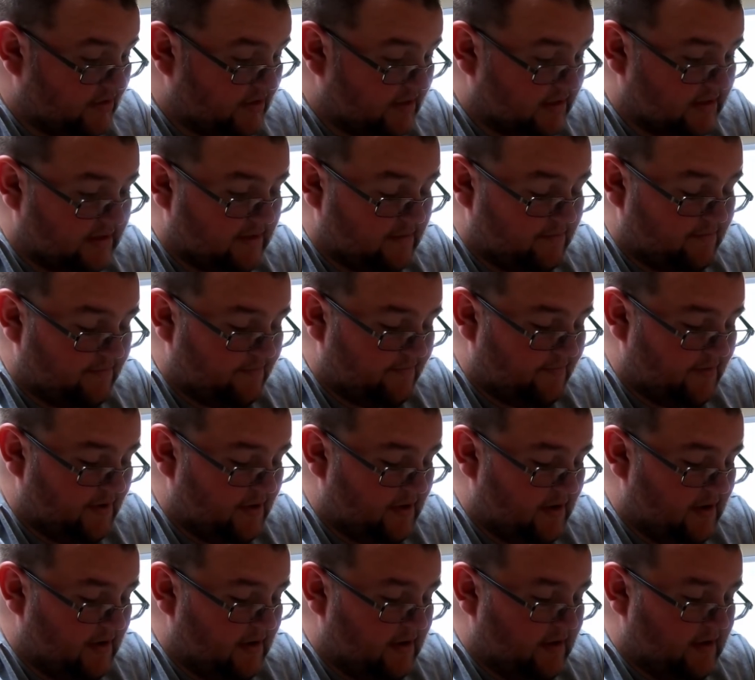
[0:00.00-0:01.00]
system.
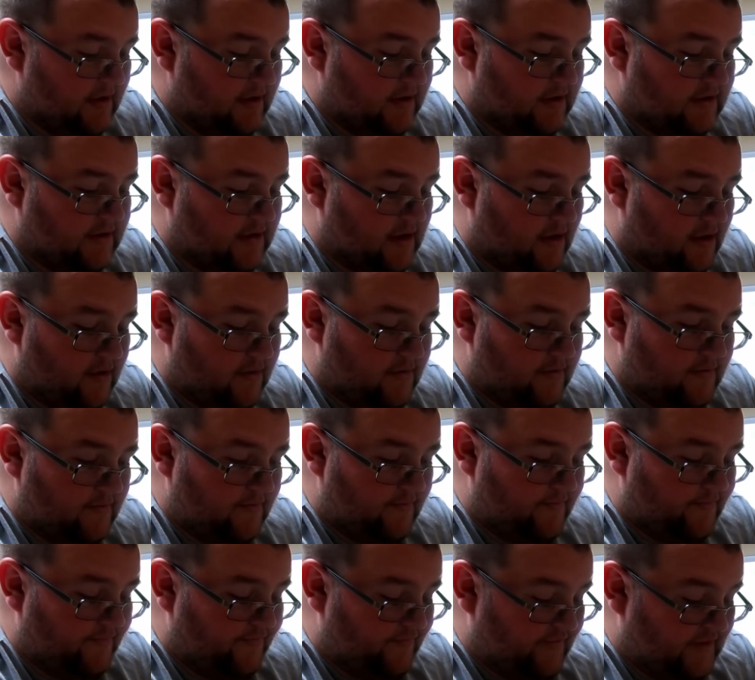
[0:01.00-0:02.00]
So
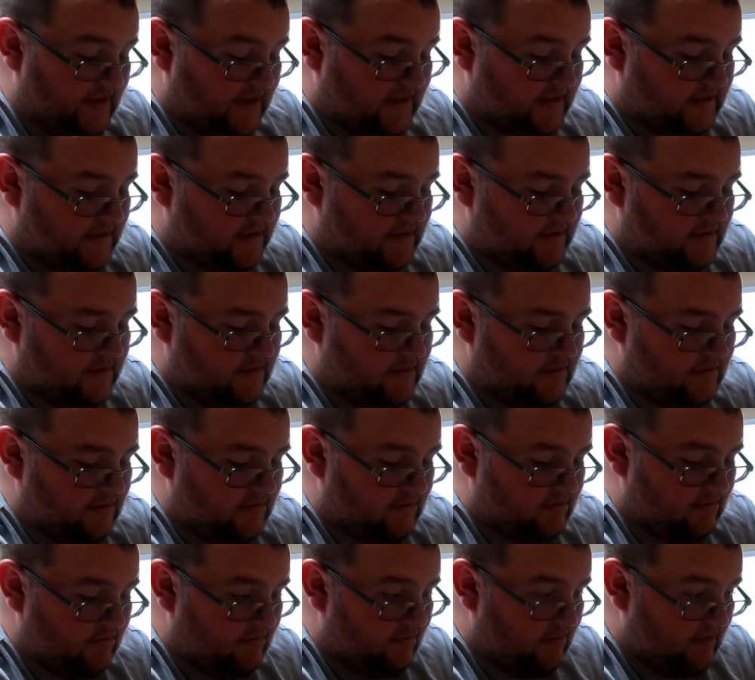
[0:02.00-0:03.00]
this
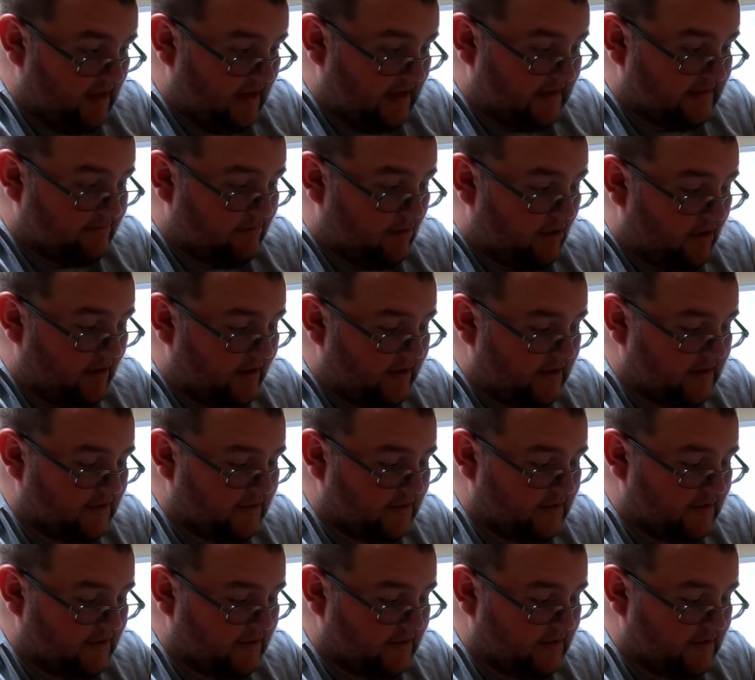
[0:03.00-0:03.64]
is mine.